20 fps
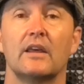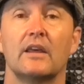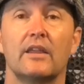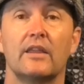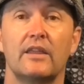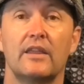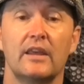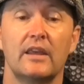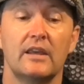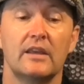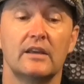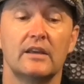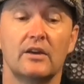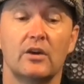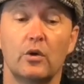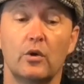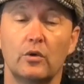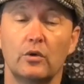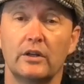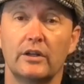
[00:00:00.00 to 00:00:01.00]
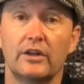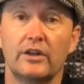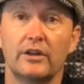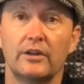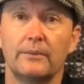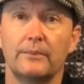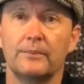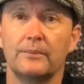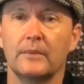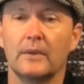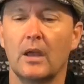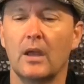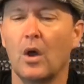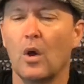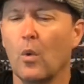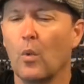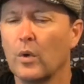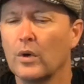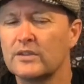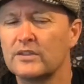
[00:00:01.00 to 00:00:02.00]
the Hooligan.
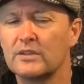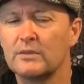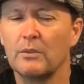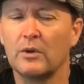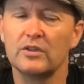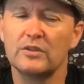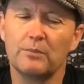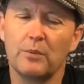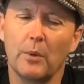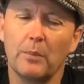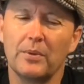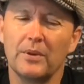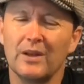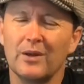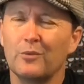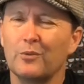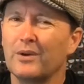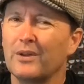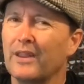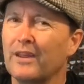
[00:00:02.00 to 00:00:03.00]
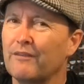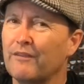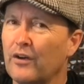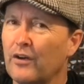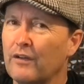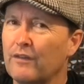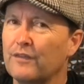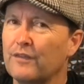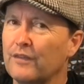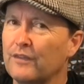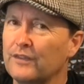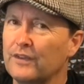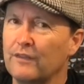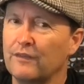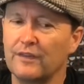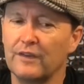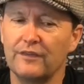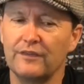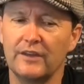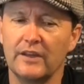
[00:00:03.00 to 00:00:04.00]
What's the most popular? Well, they're very
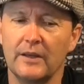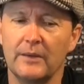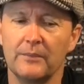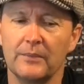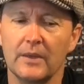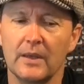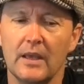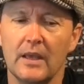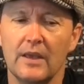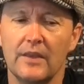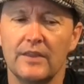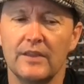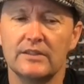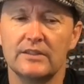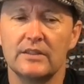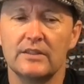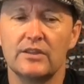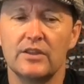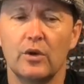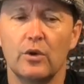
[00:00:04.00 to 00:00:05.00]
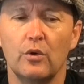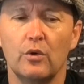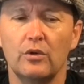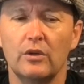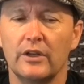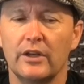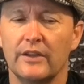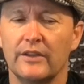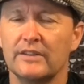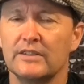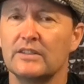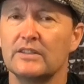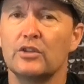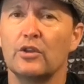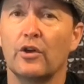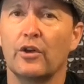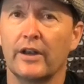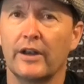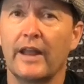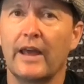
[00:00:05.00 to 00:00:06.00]
50-50. This is the Hooligan. This is
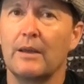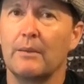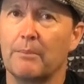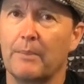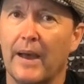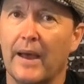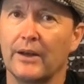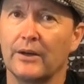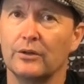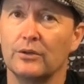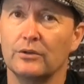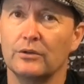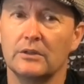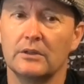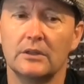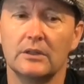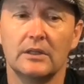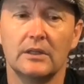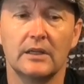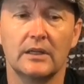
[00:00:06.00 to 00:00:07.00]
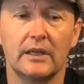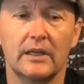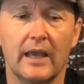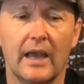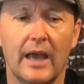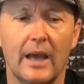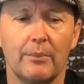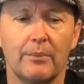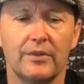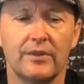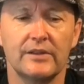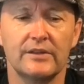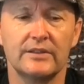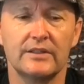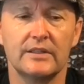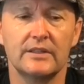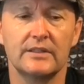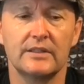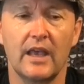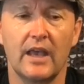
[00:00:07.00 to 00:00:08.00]
not an eight panel cap.
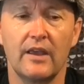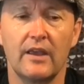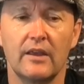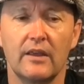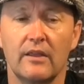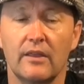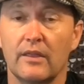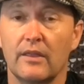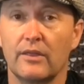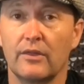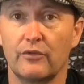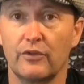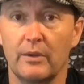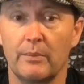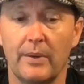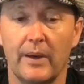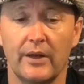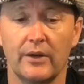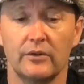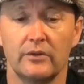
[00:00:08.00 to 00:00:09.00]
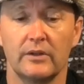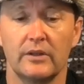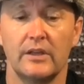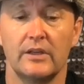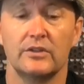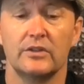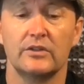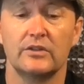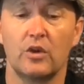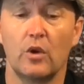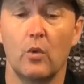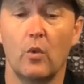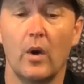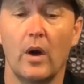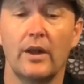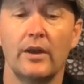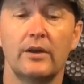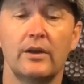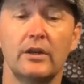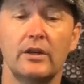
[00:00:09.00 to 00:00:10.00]
This is a three panel. It's got
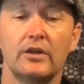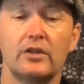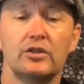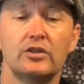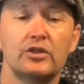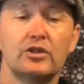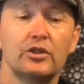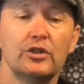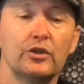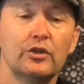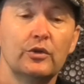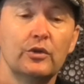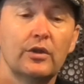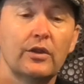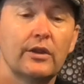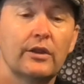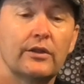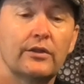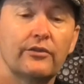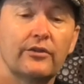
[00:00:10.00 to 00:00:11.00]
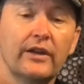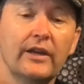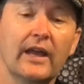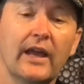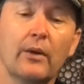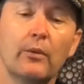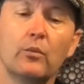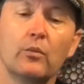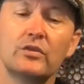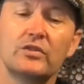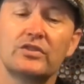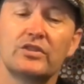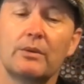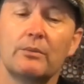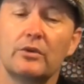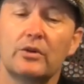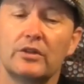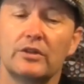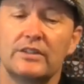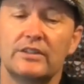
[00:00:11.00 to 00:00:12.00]
one, two, three, and
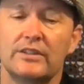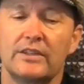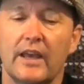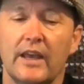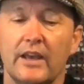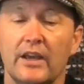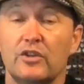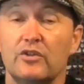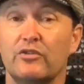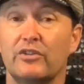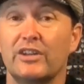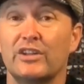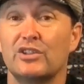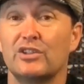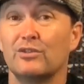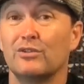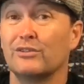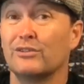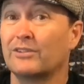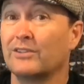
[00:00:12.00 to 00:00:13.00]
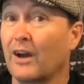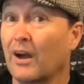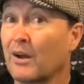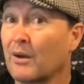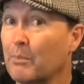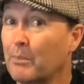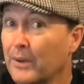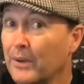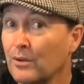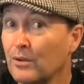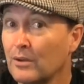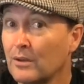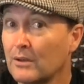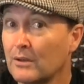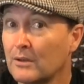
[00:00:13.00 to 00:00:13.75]
some could say a traditional duck bill